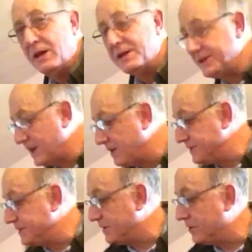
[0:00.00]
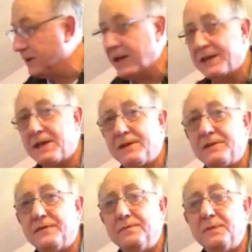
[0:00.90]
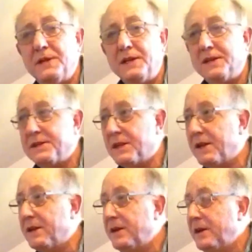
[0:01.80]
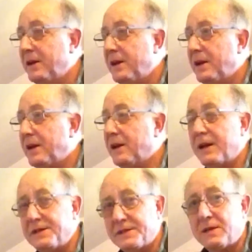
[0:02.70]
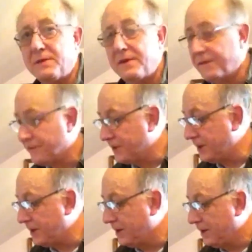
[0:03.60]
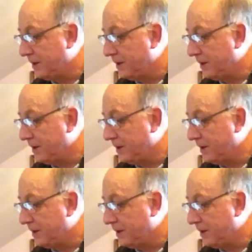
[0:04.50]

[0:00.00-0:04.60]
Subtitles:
sounds that you can get out of MIDI-Guitar and some of the free,